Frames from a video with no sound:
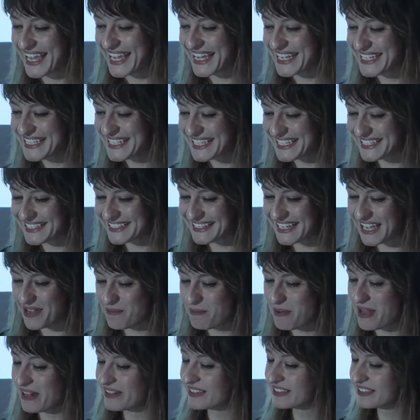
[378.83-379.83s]
Indeed, they
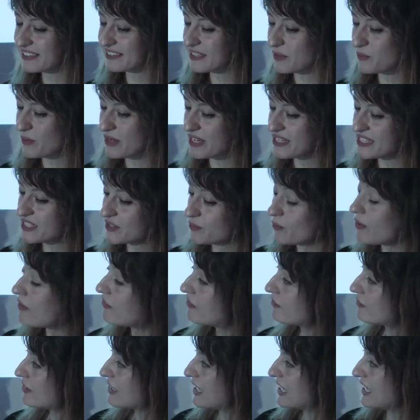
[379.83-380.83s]
melted away
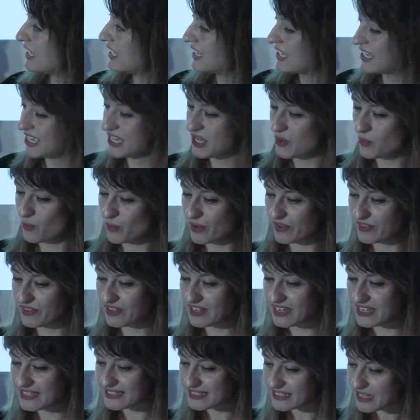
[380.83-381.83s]
swiftly with
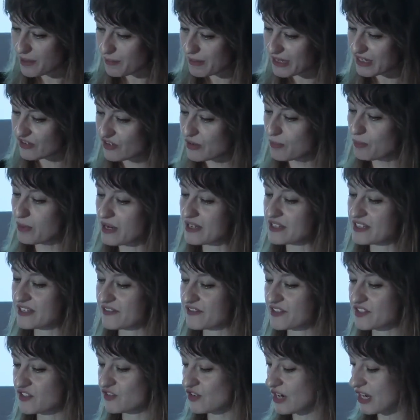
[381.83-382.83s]
the Islamic
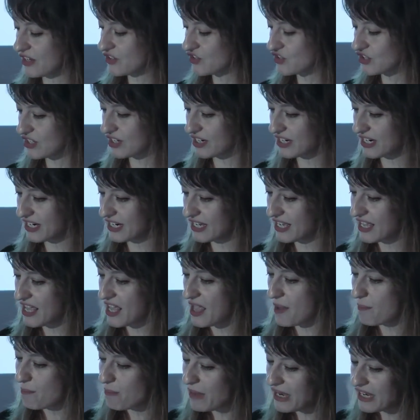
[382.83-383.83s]
repressive structure.
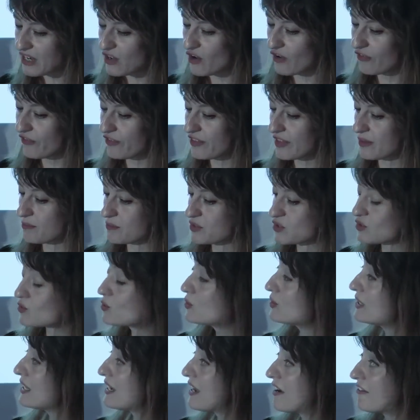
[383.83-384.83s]
Many of them
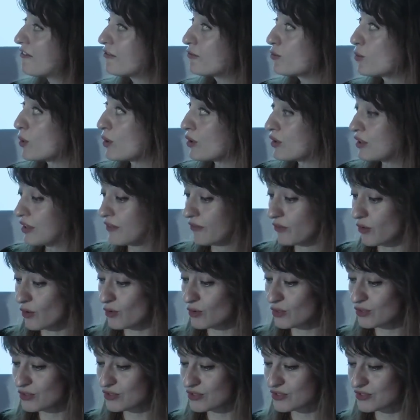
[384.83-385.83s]
soon enough were
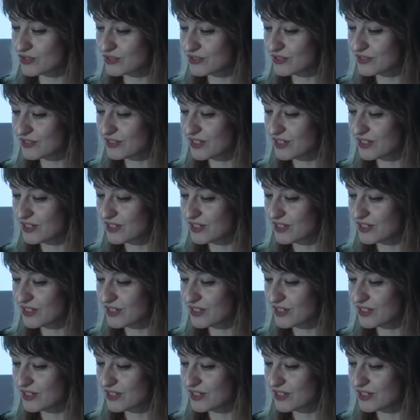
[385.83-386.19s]
revoked.